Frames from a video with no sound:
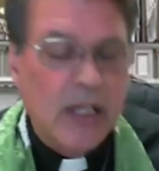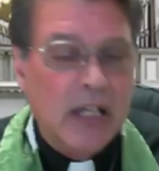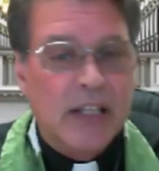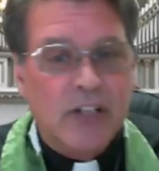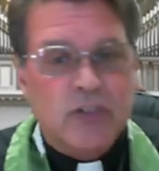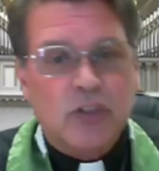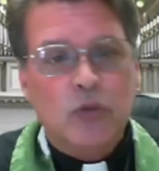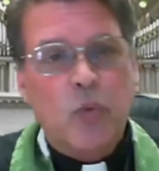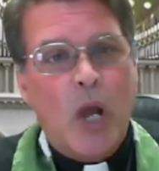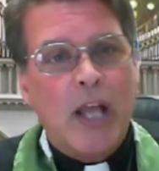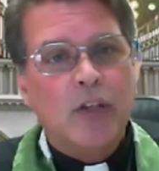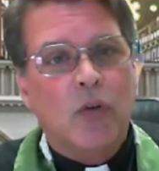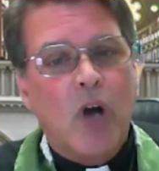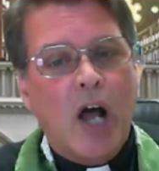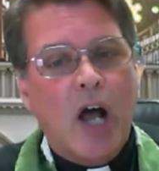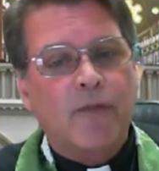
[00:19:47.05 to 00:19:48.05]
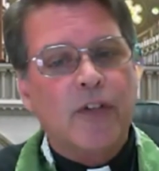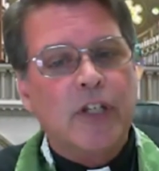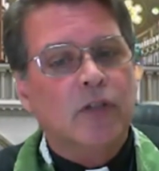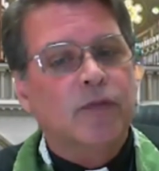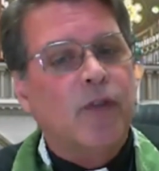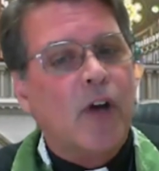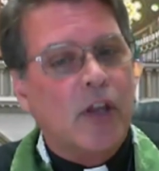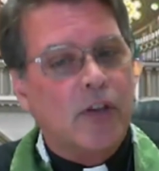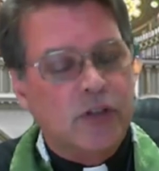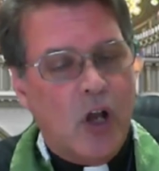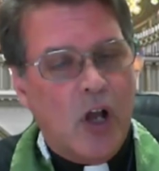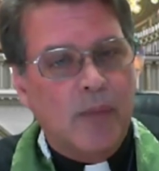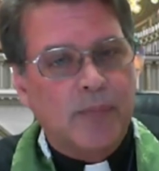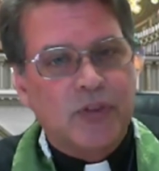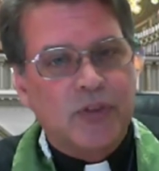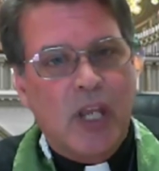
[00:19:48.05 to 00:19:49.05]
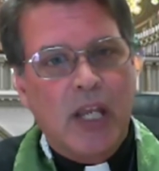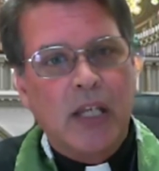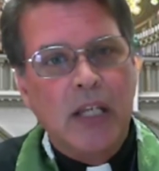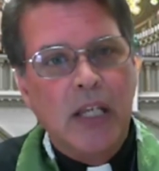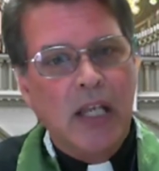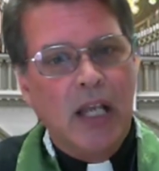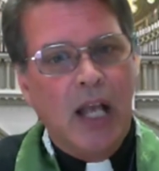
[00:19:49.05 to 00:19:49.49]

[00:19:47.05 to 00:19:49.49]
This is why you often hear Father Dom say,